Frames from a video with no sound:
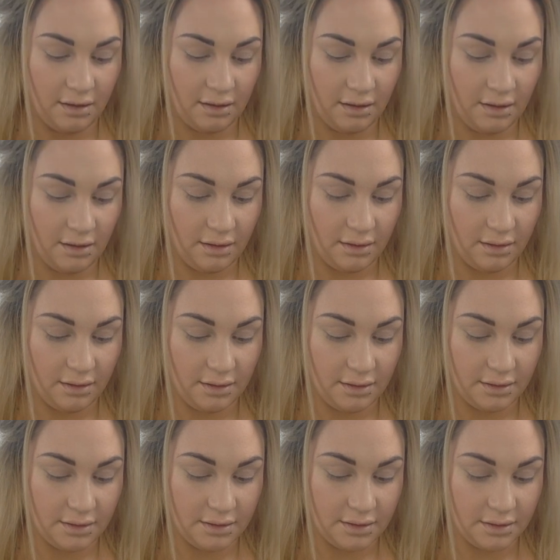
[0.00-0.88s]
And
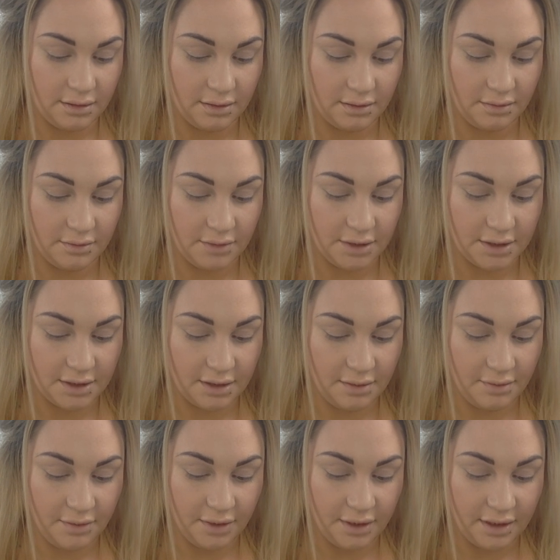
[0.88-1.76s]
I'm just going
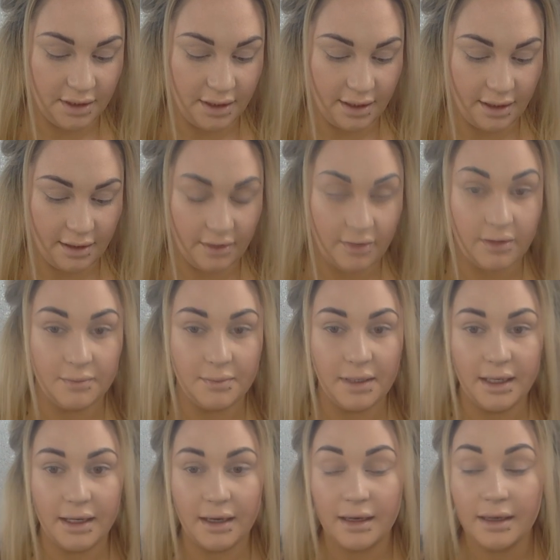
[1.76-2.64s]
to put that on
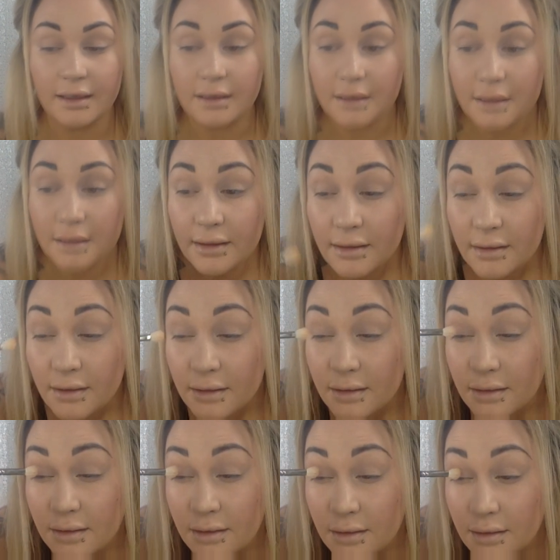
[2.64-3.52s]
my eyelid.
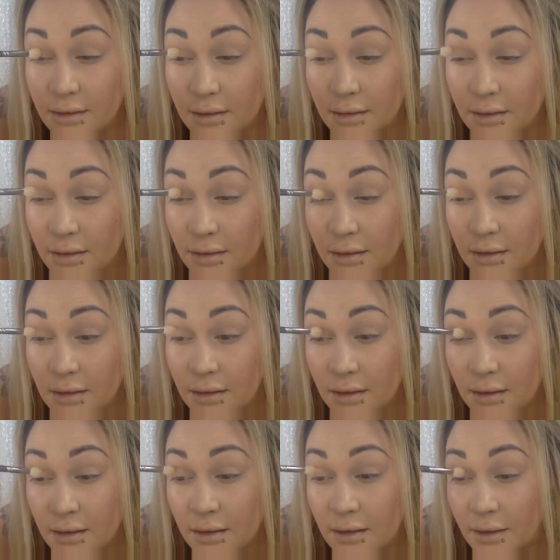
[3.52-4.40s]

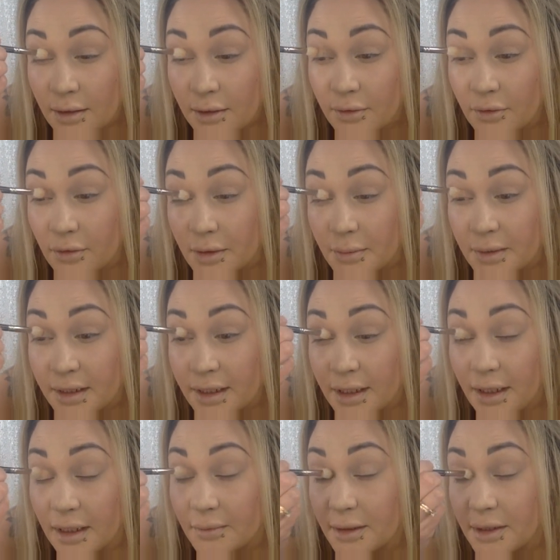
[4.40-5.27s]
And normally
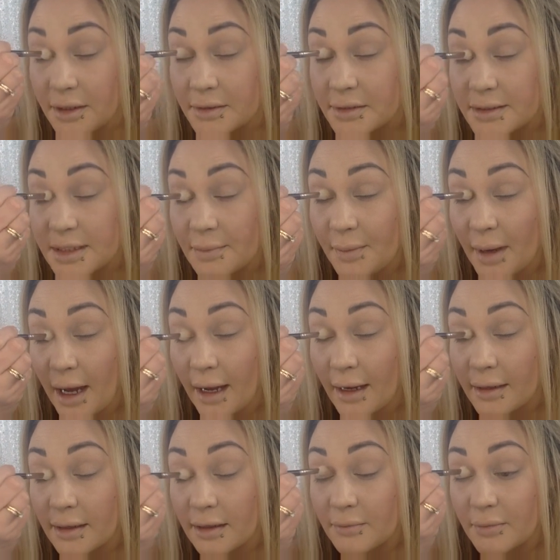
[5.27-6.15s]
I would use a
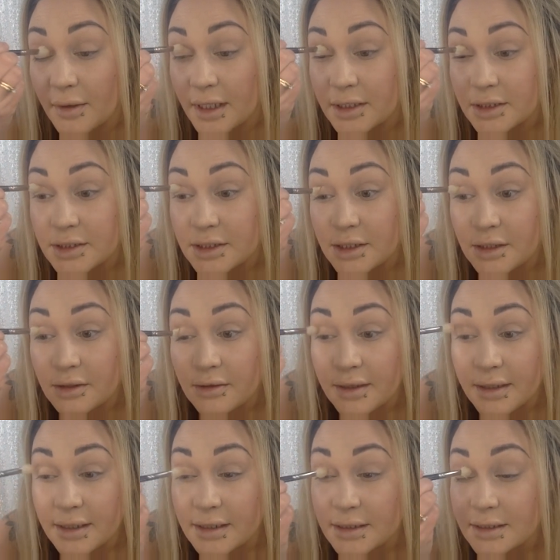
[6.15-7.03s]
packing brush to do
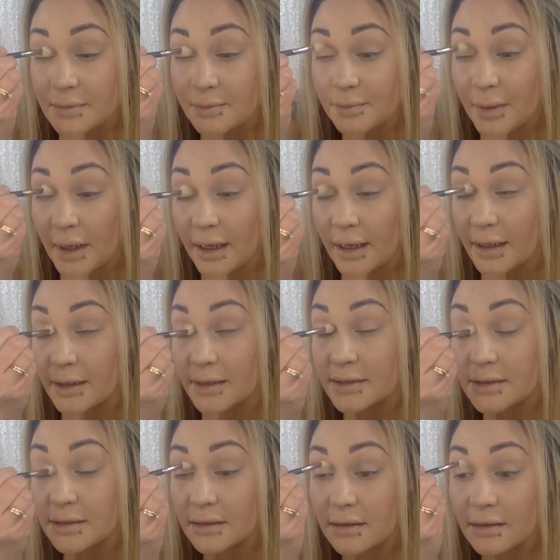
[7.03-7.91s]
this, but
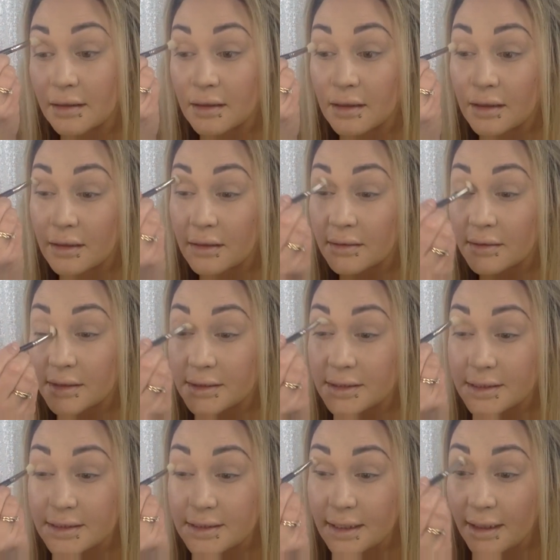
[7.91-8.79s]

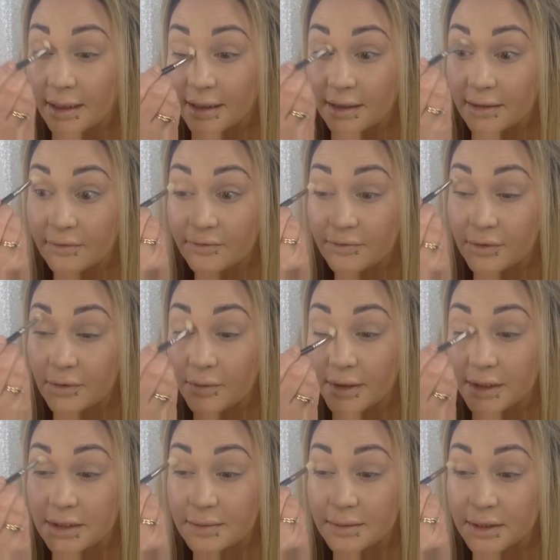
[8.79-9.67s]
this is kind of
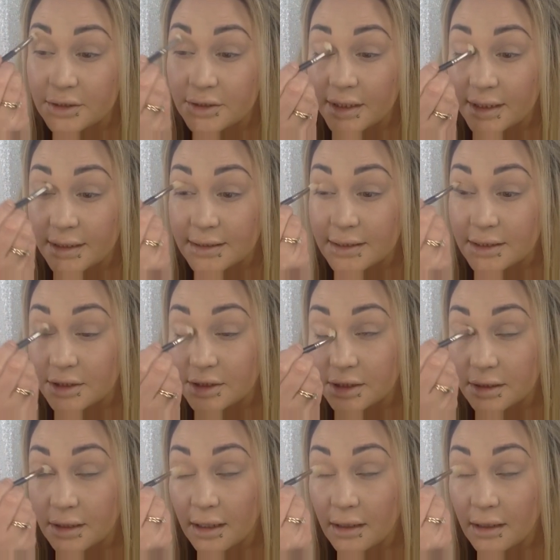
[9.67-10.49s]
going to be a transition